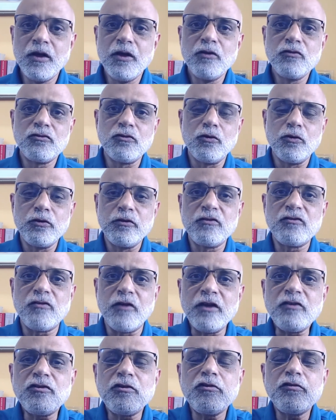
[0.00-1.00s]
So the
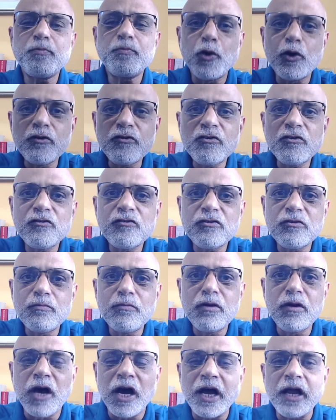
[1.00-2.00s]
stress response
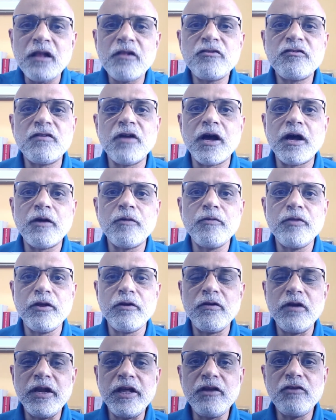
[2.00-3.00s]
system dials down the
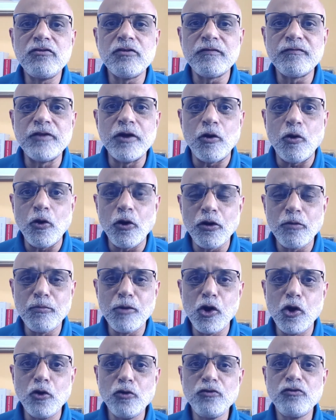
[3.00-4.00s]
release of the
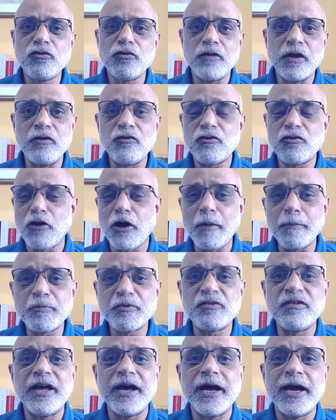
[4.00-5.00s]
hormones and stops
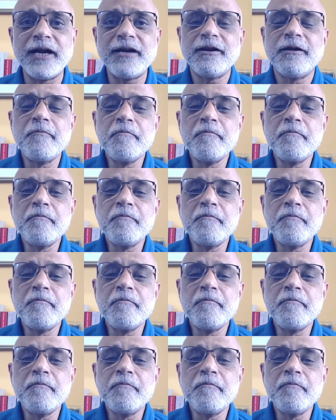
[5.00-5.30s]
that,